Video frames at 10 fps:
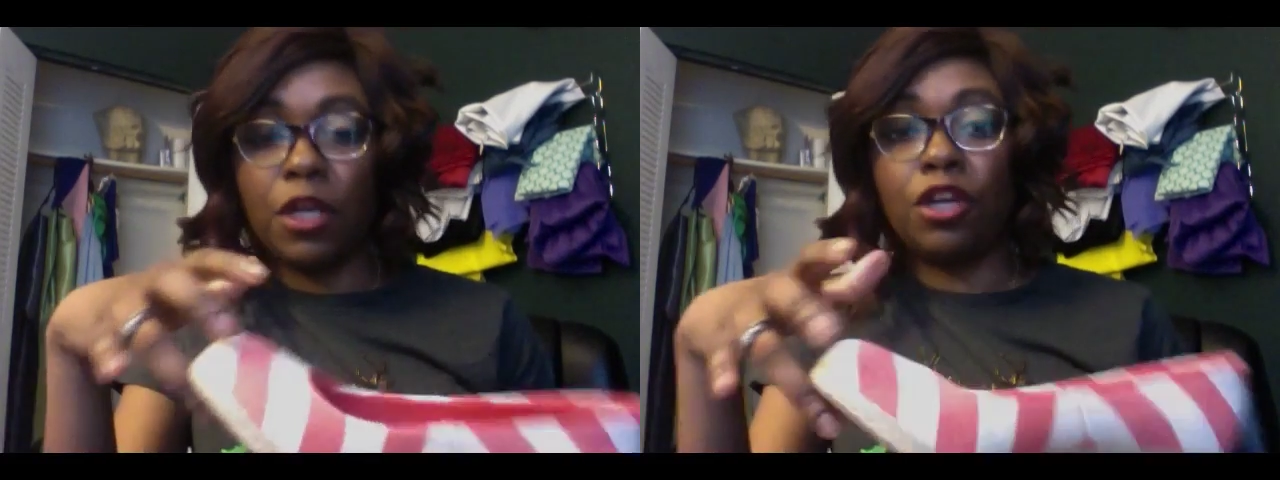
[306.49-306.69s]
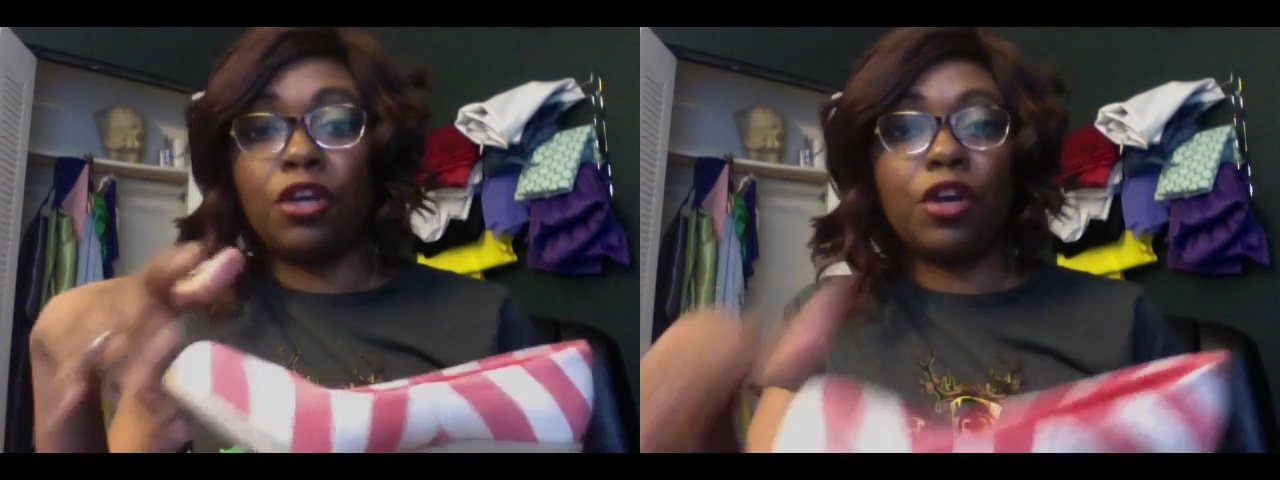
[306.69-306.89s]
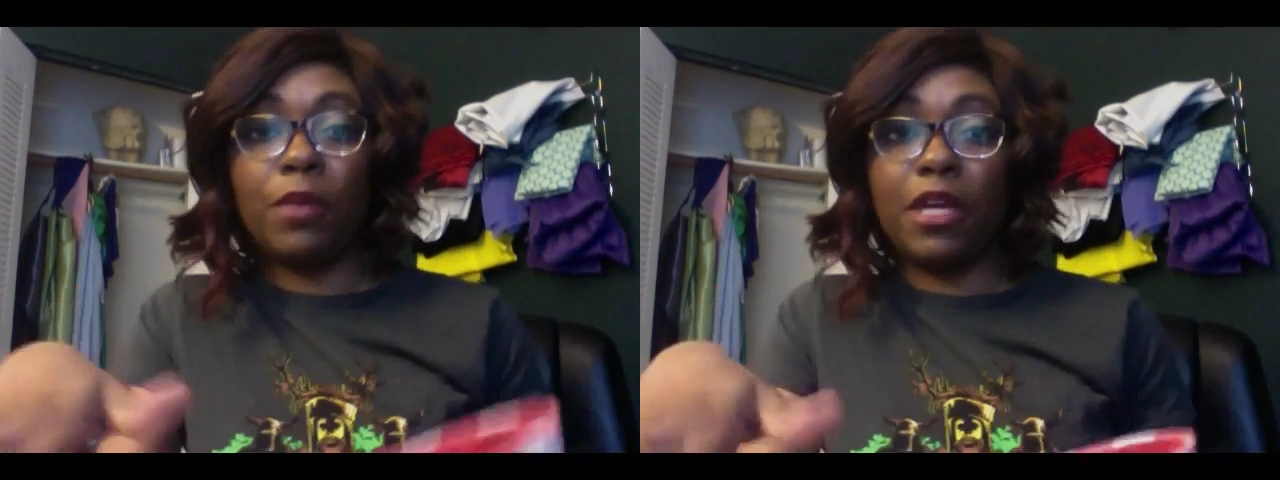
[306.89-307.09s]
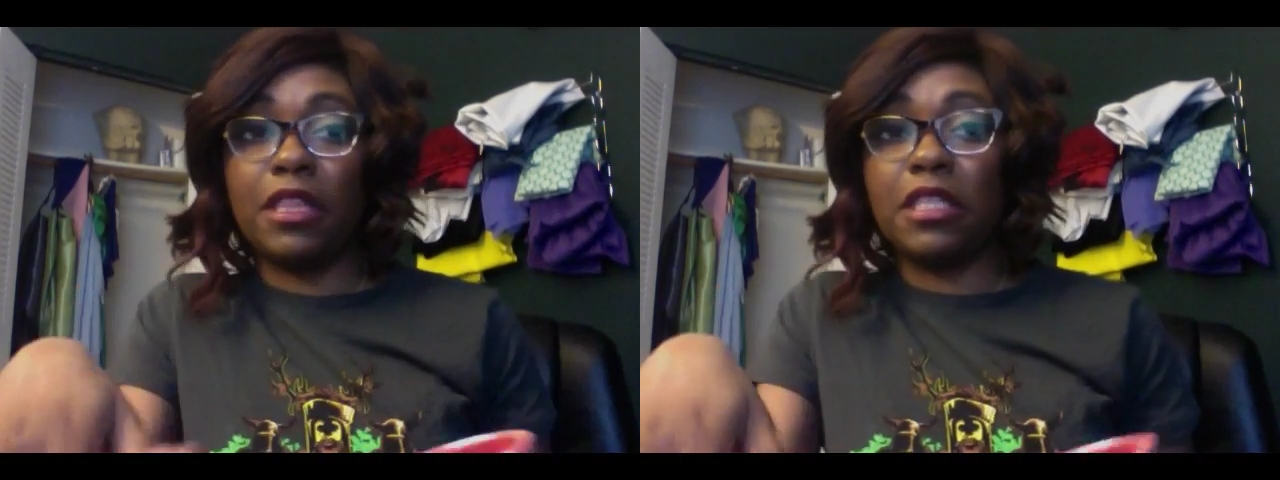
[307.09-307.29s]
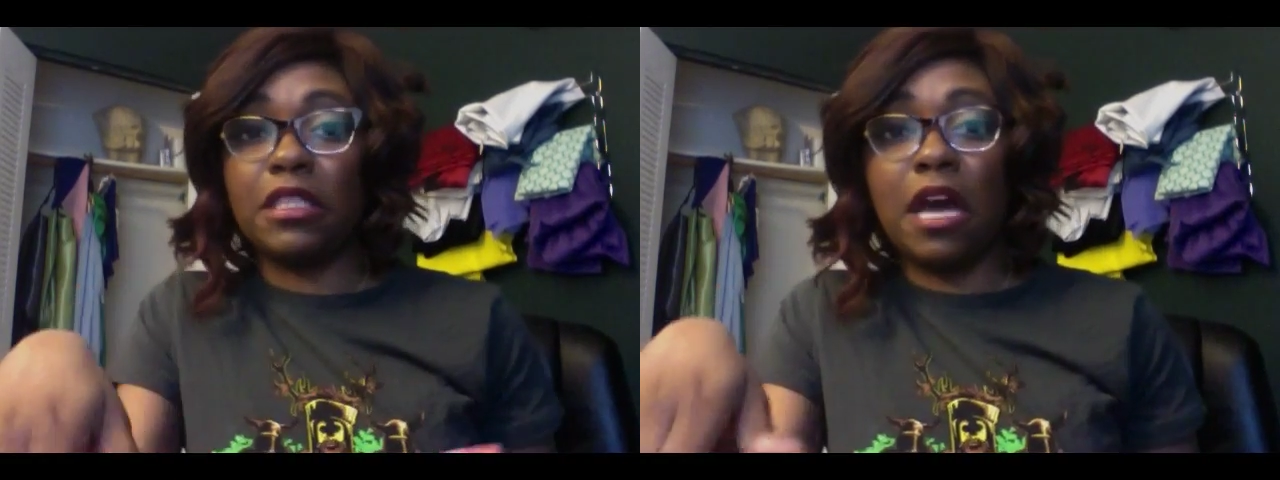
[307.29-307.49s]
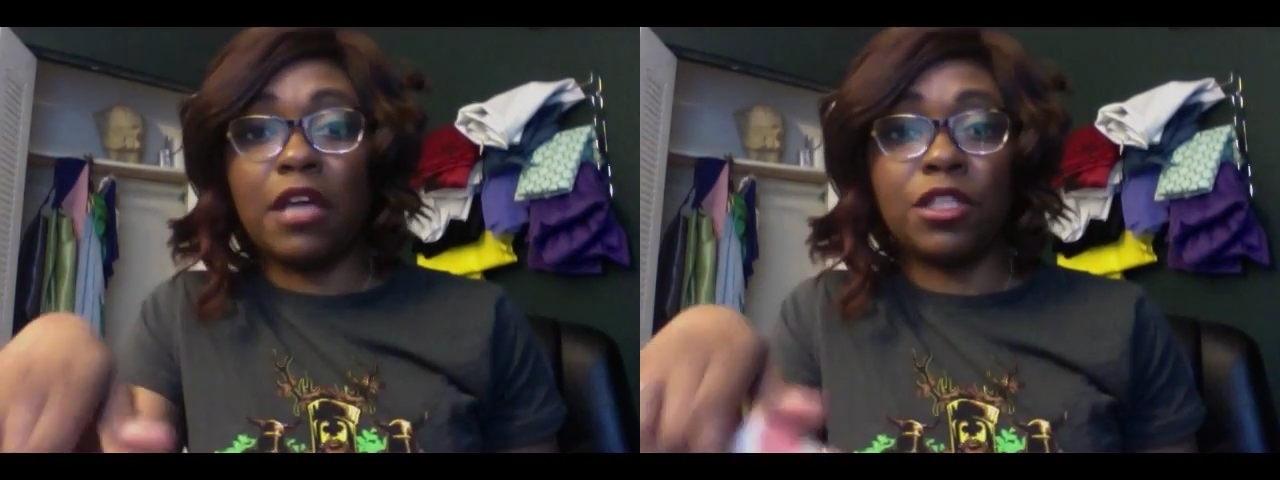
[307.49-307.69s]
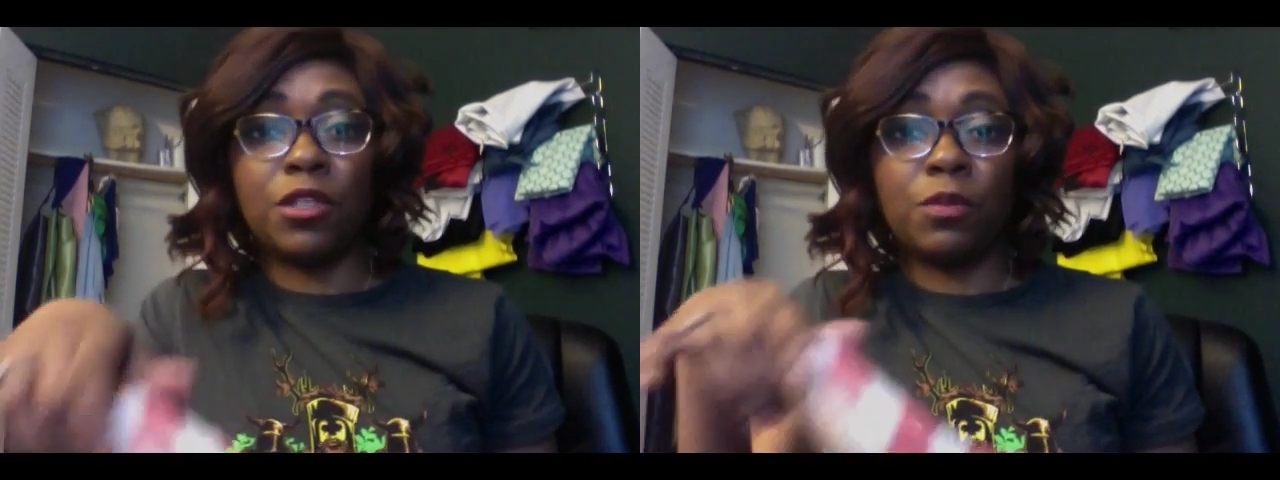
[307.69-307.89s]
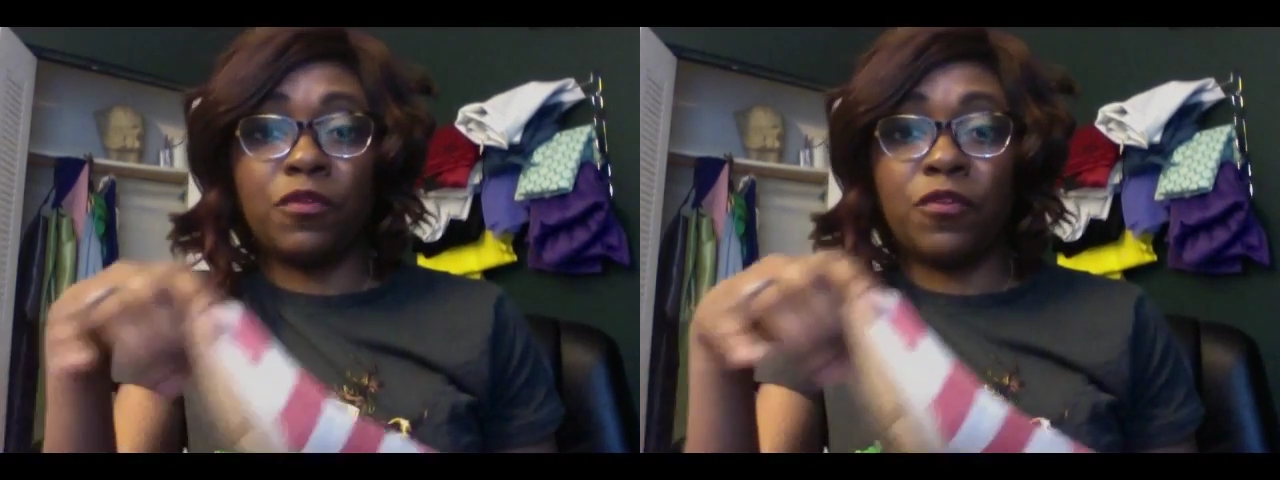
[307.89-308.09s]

You're going to be in this costume